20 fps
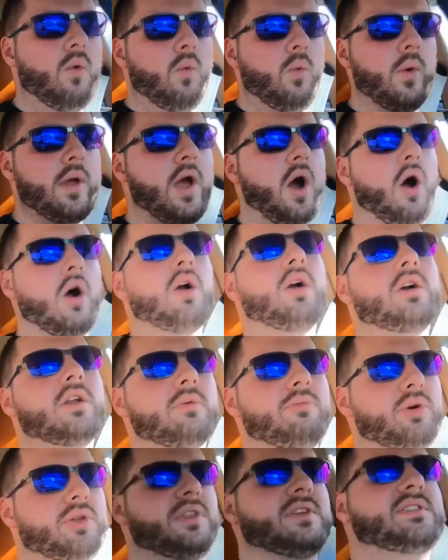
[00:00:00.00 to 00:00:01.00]
We are going to
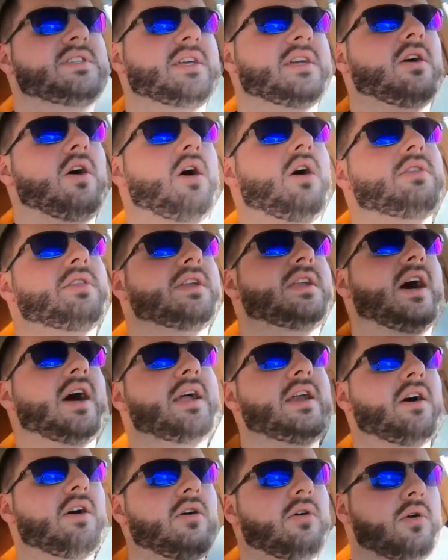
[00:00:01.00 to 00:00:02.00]
put this thing on the
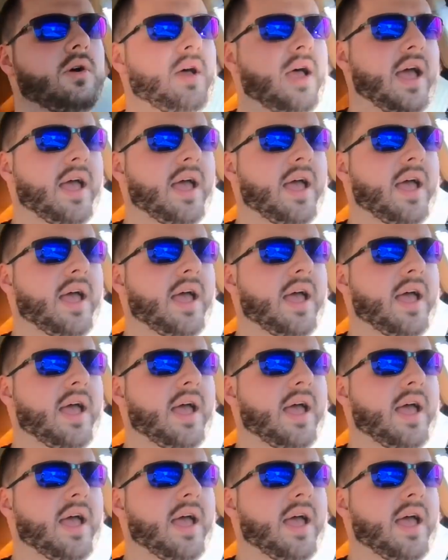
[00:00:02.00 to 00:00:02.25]
dyno